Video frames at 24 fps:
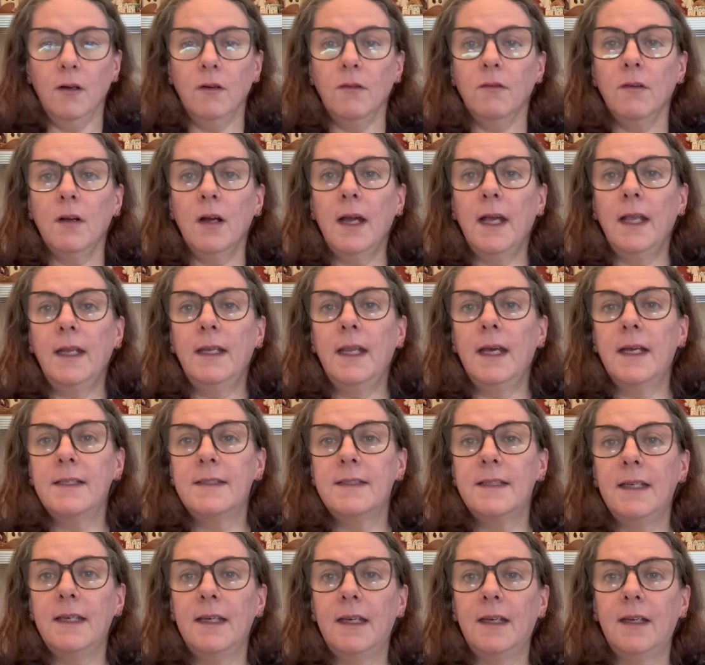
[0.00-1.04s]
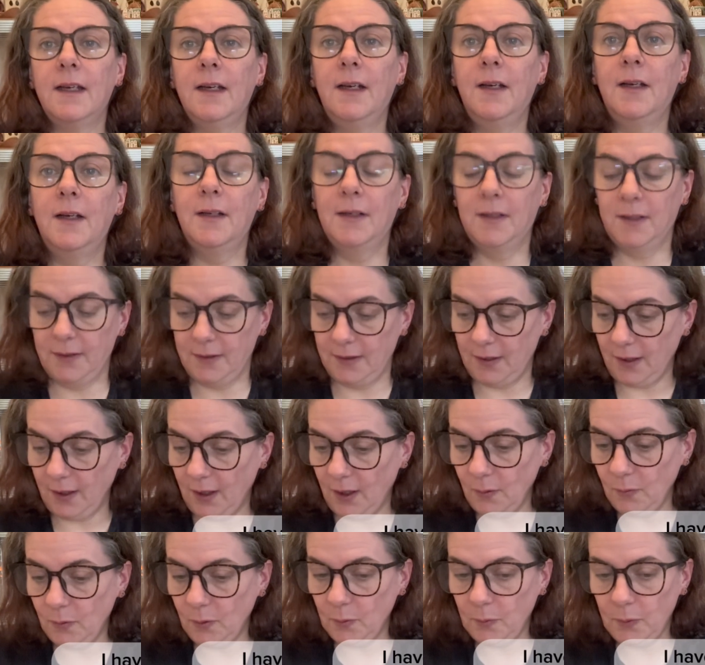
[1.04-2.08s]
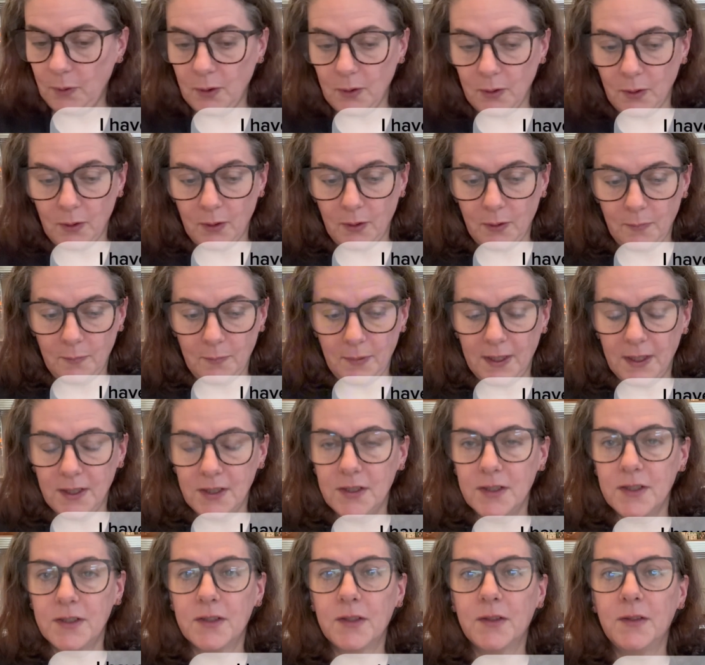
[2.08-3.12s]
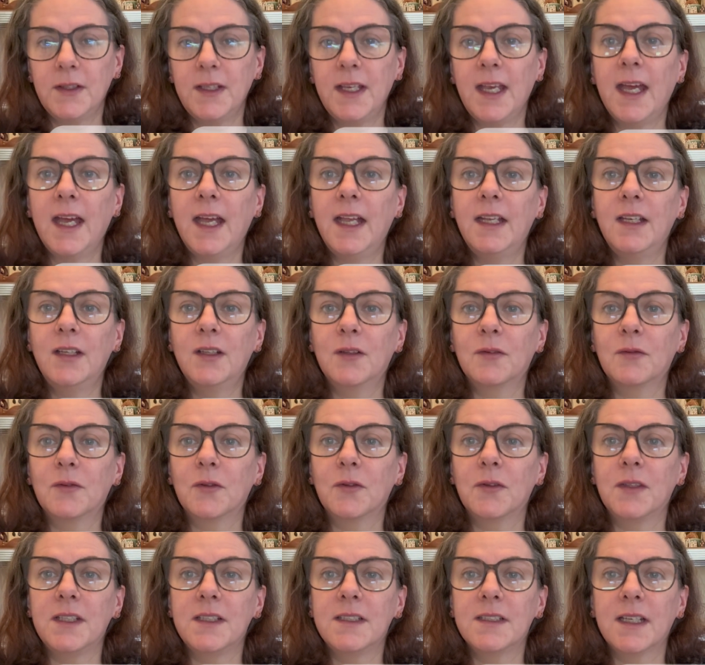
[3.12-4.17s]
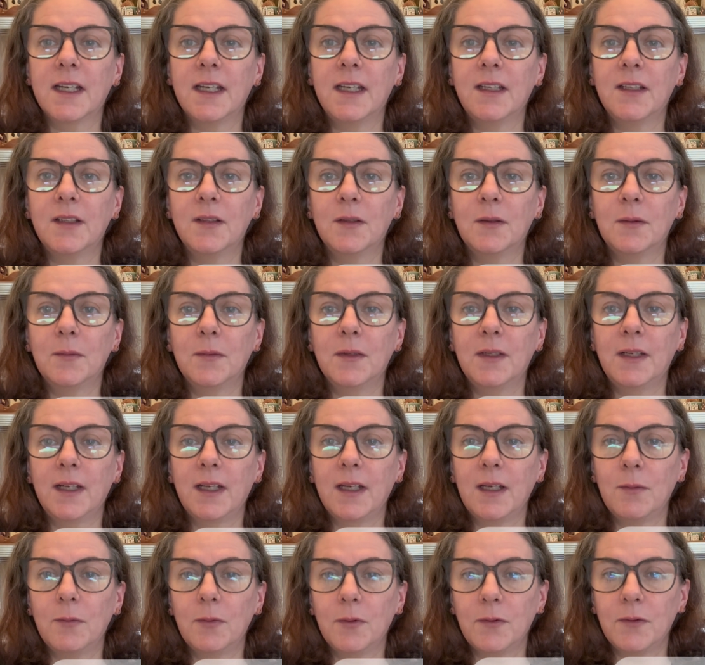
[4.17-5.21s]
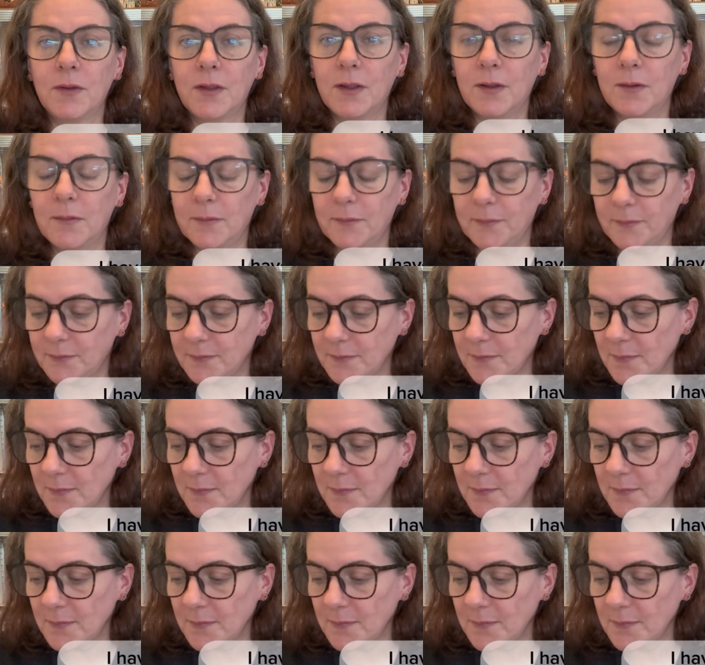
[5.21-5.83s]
Right, and that's it. I will put pictures on the end. I've already taken them and labelled them.